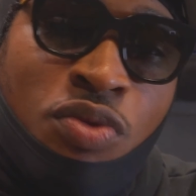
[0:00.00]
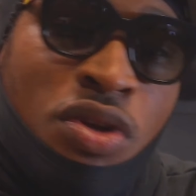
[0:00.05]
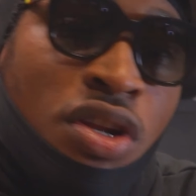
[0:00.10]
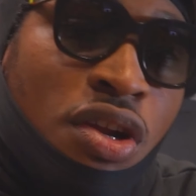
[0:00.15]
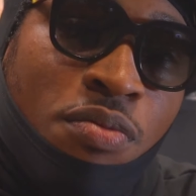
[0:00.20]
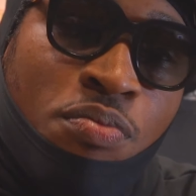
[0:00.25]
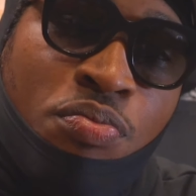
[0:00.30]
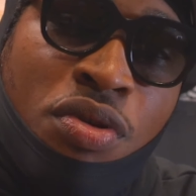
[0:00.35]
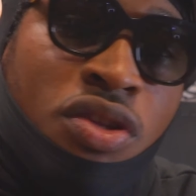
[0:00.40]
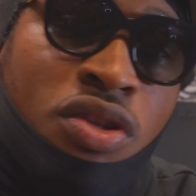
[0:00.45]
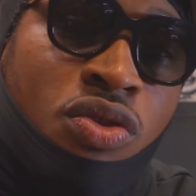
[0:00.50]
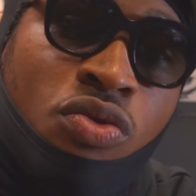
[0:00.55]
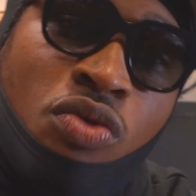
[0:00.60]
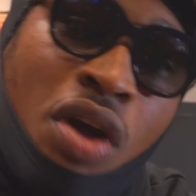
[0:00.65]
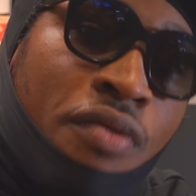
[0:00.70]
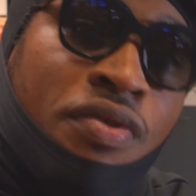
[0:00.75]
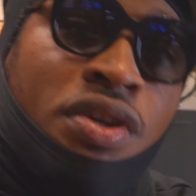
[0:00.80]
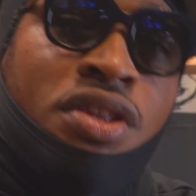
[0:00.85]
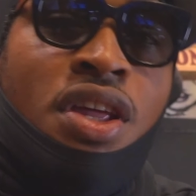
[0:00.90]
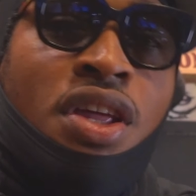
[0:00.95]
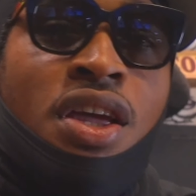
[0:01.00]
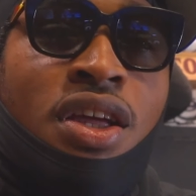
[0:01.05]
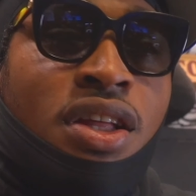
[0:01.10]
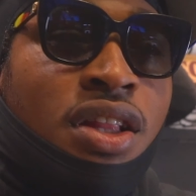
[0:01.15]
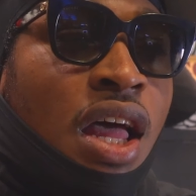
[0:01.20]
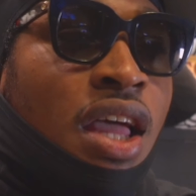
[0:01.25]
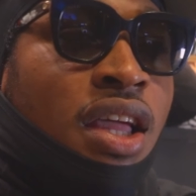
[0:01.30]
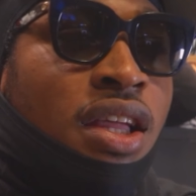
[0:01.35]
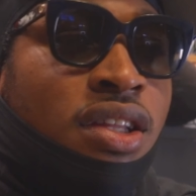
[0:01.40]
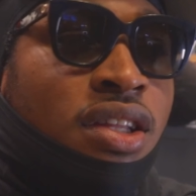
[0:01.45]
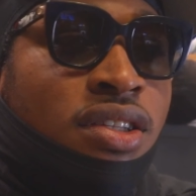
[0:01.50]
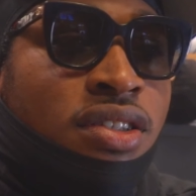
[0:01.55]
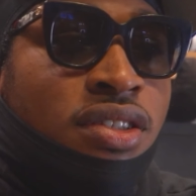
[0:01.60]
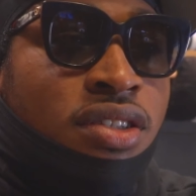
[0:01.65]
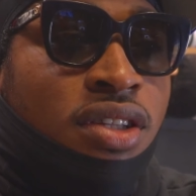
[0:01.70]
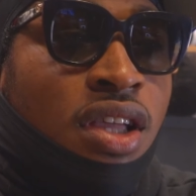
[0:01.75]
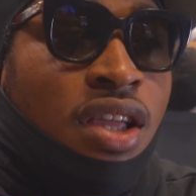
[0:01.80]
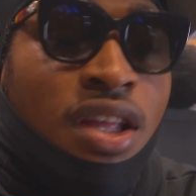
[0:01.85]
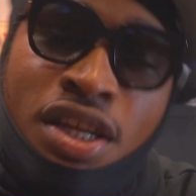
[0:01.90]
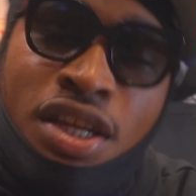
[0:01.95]
We done been through everything. Like,
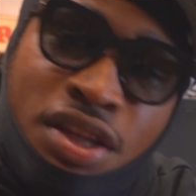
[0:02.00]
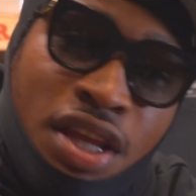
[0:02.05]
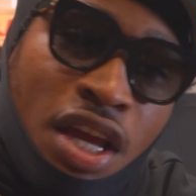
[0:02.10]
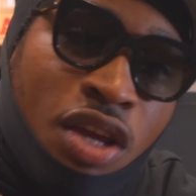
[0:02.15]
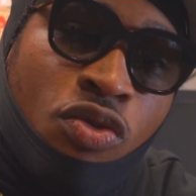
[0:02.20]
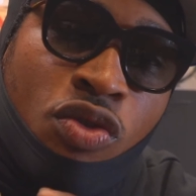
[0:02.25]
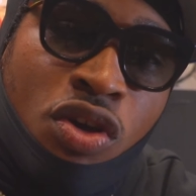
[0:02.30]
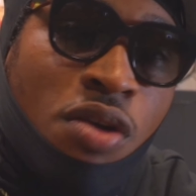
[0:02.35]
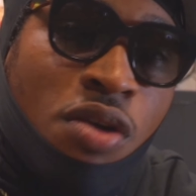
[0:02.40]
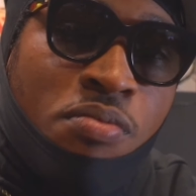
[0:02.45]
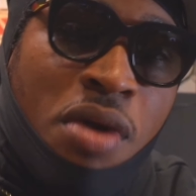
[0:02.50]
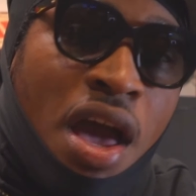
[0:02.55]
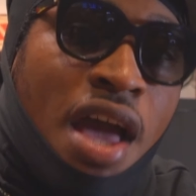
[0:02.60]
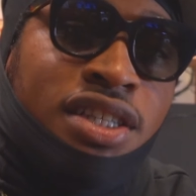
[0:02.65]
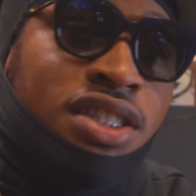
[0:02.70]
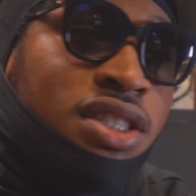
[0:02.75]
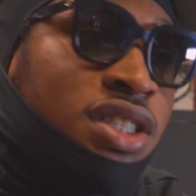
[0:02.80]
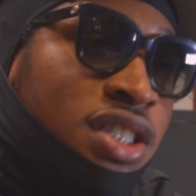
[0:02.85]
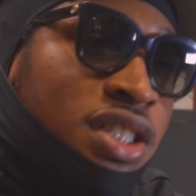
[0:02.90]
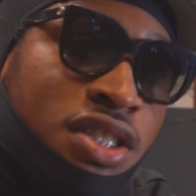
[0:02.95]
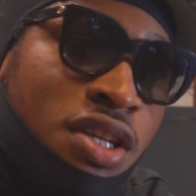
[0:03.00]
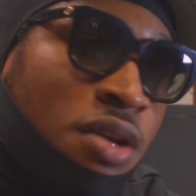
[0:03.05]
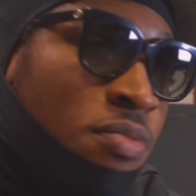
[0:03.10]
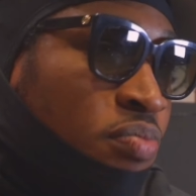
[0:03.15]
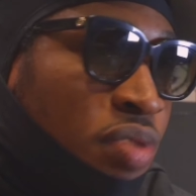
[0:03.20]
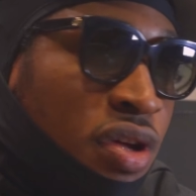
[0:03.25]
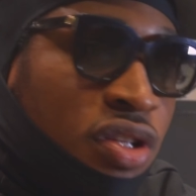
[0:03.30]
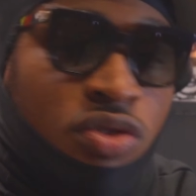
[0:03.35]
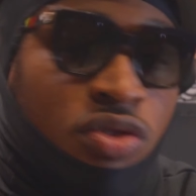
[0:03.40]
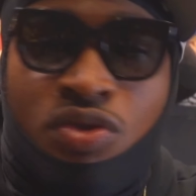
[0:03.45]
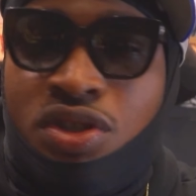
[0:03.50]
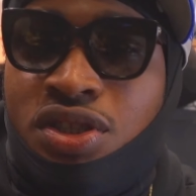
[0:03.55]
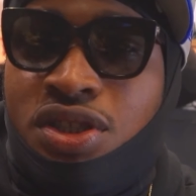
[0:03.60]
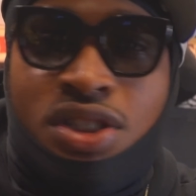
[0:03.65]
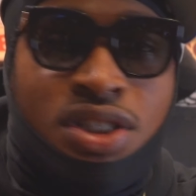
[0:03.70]
anything you can imagine, niggas done been through it.